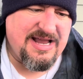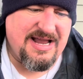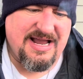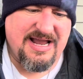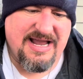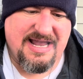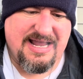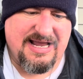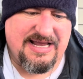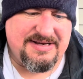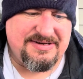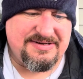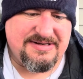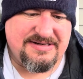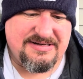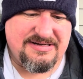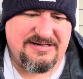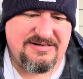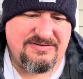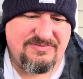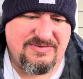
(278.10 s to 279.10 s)
And
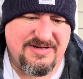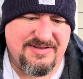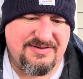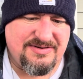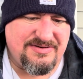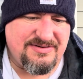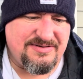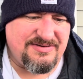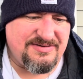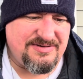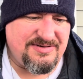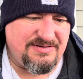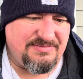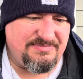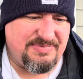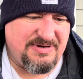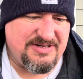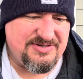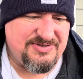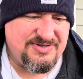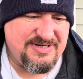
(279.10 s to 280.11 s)
whether you're
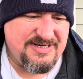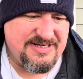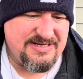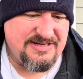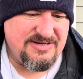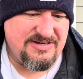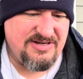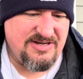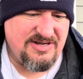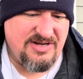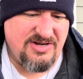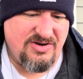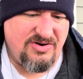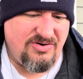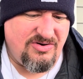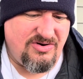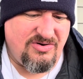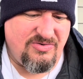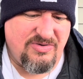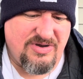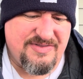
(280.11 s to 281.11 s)
budgeting
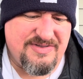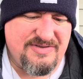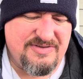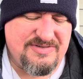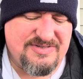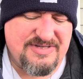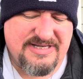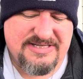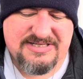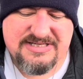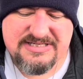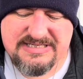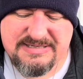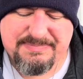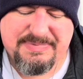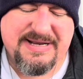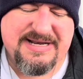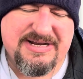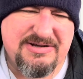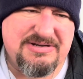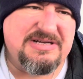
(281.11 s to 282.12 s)
or whether you say,
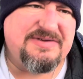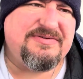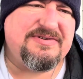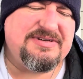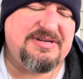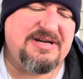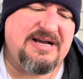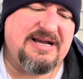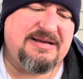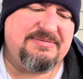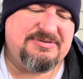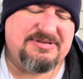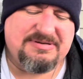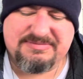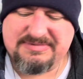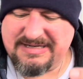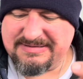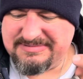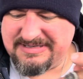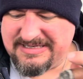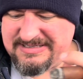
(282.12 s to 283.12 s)
depending on different times.
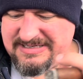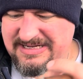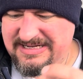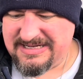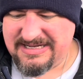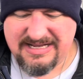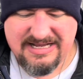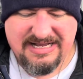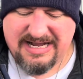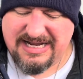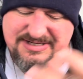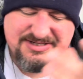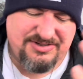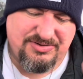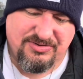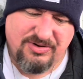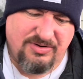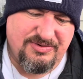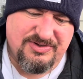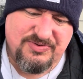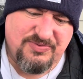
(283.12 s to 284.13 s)
Sometimes I just don't
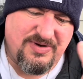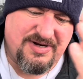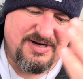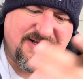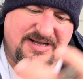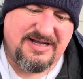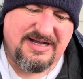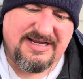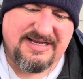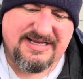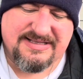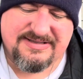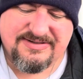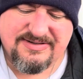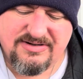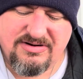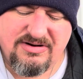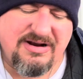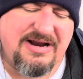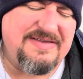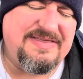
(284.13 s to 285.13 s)
always want a high-end
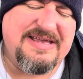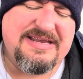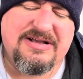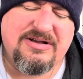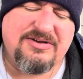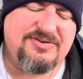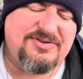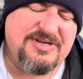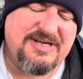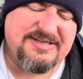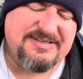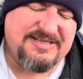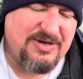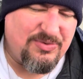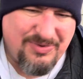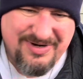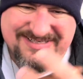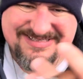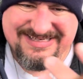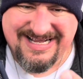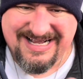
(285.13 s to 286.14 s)
cigar. And then also you gotta say,
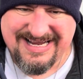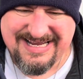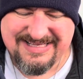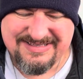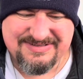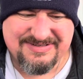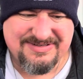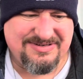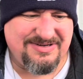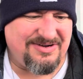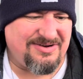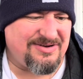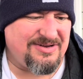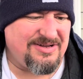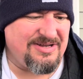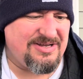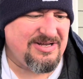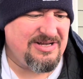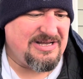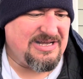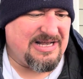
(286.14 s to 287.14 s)
what is a high-end cigar?
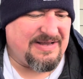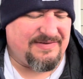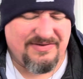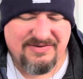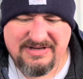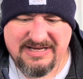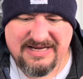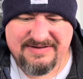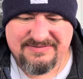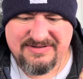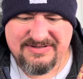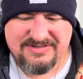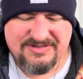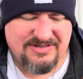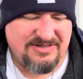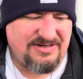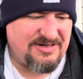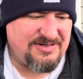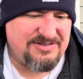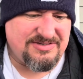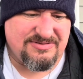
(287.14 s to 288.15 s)
If you gave this
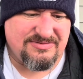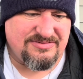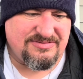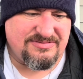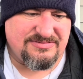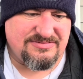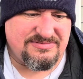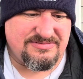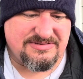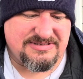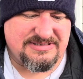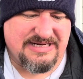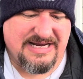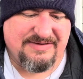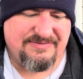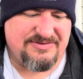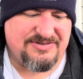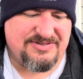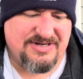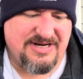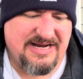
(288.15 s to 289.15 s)
cigar to an
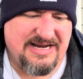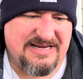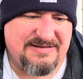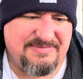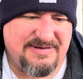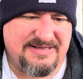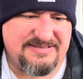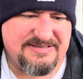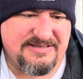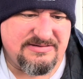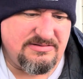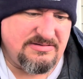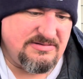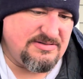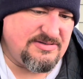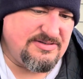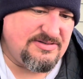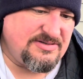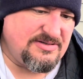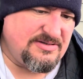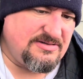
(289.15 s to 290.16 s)
average guy, you might say, oh, this is
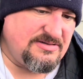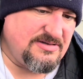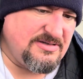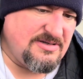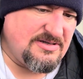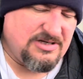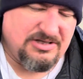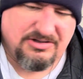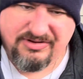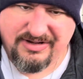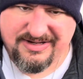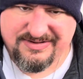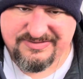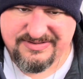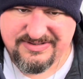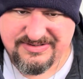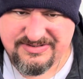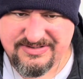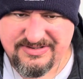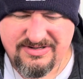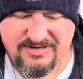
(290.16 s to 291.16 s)
a classy
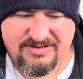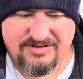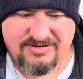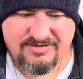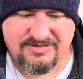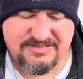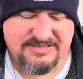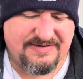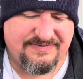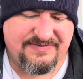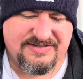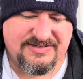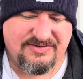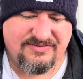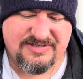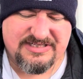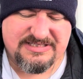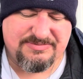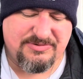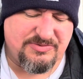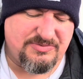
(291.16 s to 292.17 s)
cigar. Because if he's only
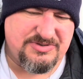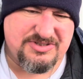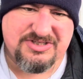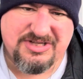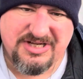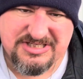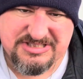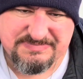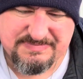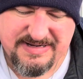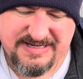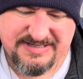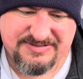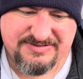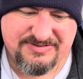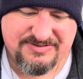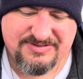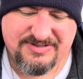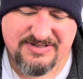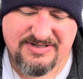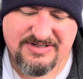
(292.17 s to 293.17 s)
smoking with Dutch
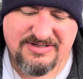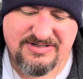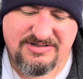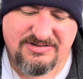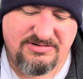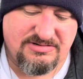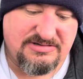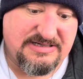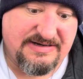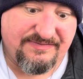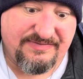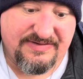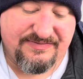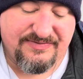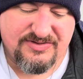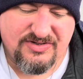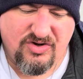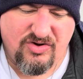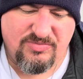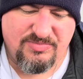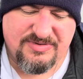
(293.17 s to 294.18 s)
Masters, or definitely if he's
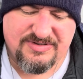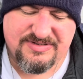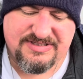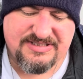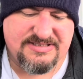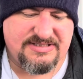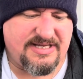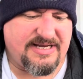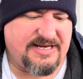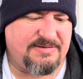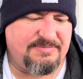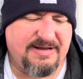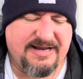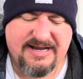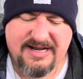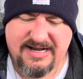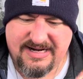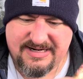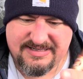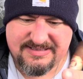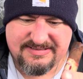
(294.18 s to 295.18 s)
homeless, he's like, my
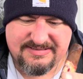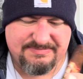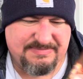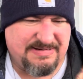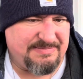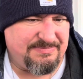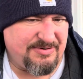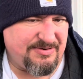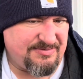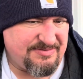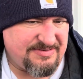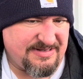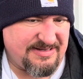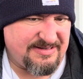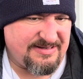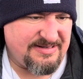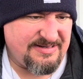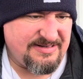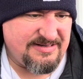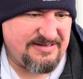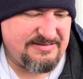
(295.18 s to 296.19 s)
God, it's my birthday.
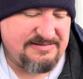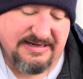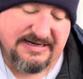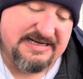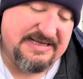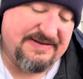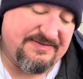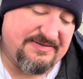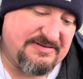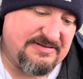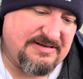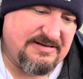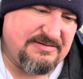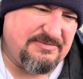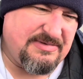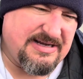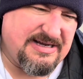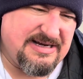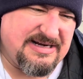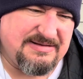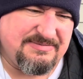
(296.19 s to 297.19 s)
Not even, oh my
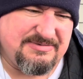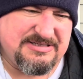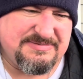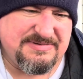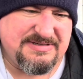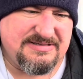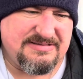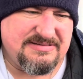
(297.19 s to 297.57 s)
God, it must be